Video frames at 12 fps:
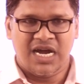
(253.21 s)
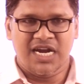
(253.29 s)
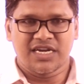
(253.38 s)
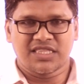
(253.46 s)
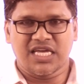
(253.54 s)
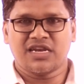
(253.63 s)

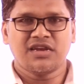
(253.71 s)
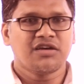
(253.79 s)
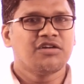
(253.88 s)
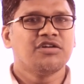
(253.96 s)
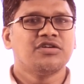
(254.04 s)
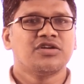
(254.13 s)
and
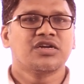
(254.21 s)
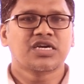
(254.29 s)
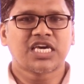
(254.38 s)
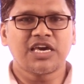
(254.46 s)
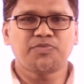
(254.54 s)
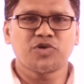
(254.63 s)
then
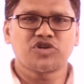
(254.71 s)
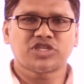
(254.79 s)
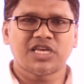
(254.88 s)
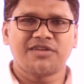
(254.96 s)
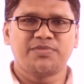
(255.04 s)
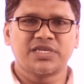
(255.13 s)
keep yourself